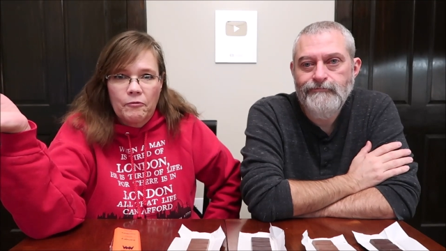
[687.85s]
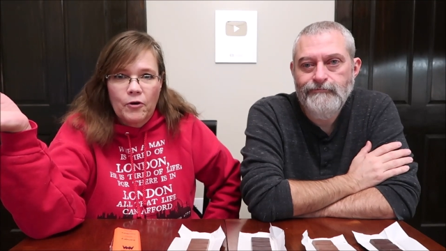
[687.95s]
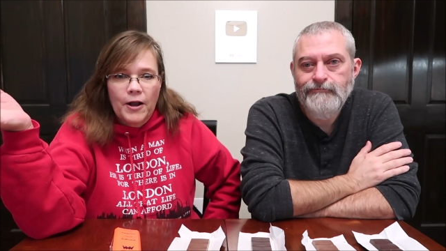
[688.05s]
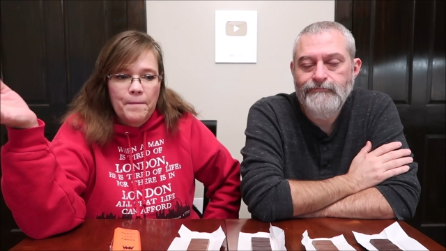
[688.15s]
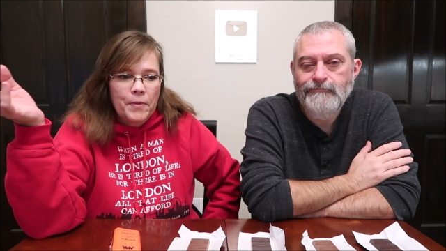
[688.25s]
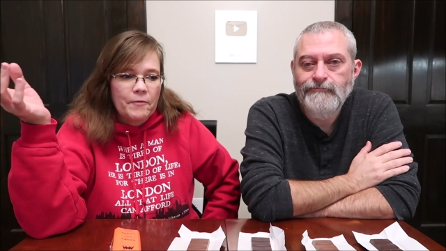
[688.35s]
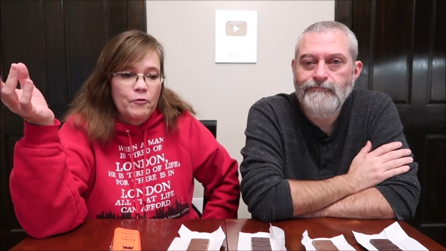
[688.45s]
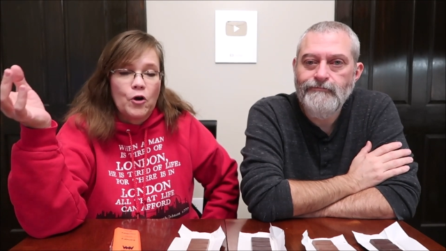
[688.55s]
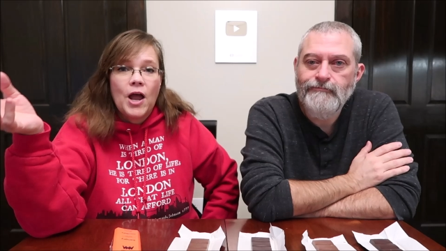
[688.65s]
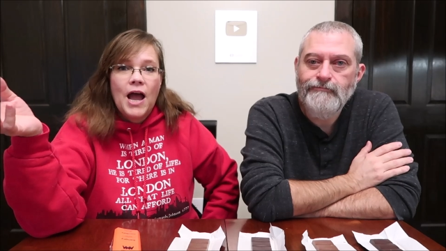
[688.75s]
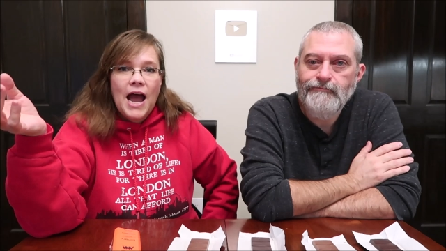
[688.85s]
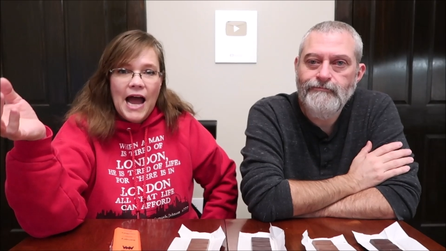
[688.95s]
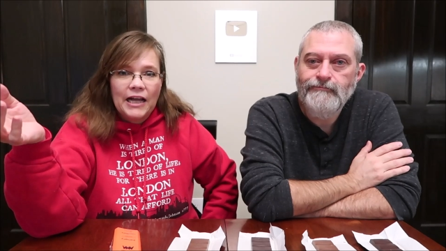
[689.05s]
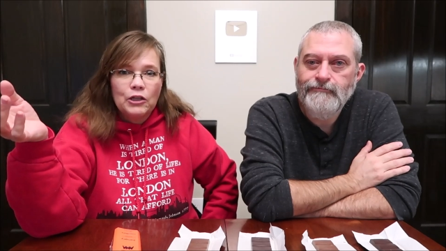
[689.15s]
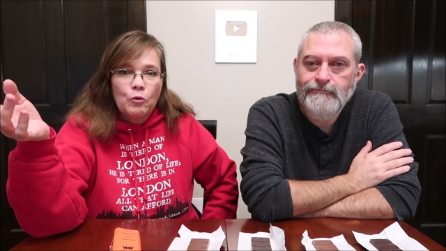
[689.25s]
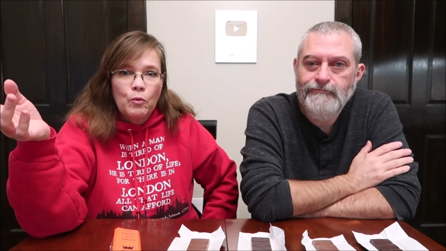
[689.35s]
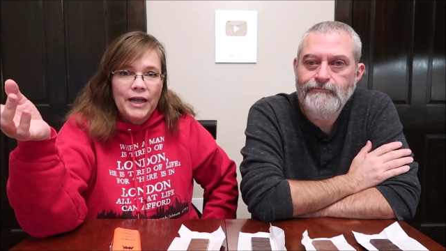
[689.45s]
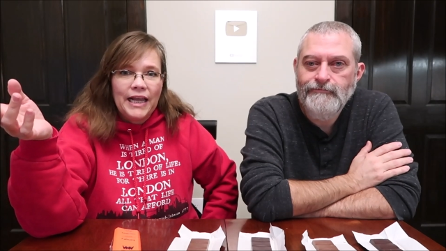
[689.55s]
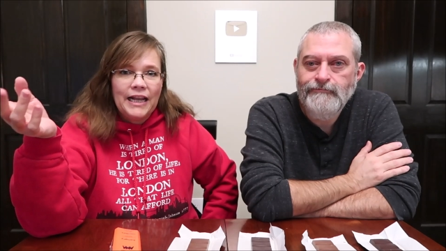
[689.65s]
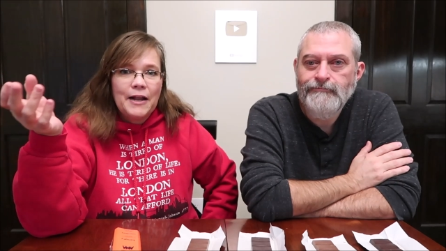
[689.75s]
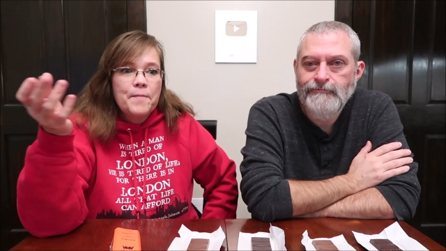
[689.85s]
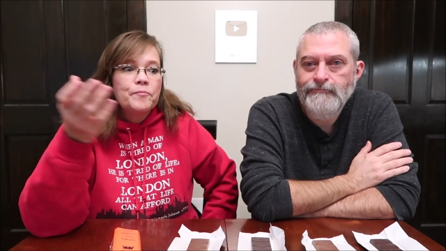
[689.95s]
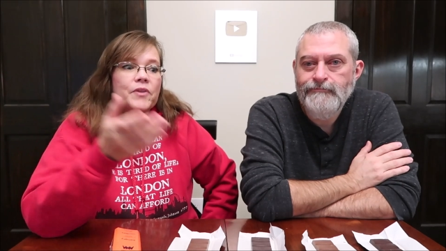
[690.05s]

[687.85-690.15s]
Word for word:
Speaker 1: friend that for Halloween,